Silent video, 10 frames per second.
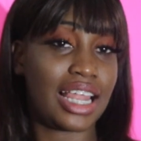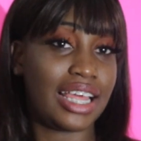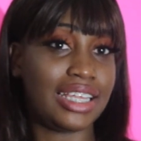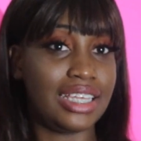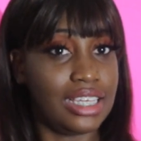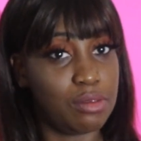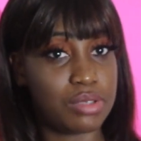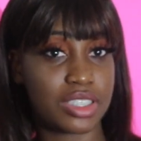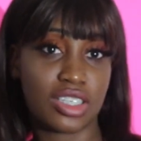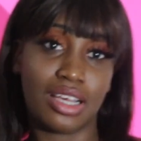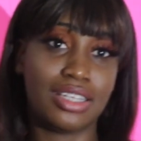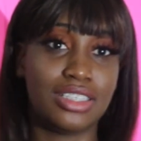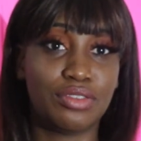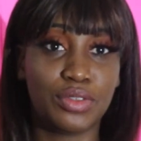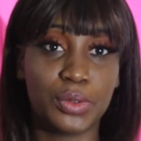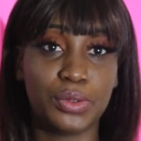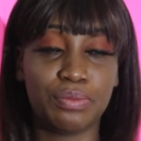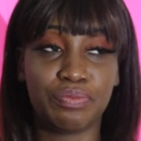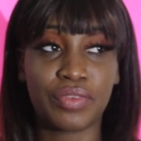I like to eat Chinese food.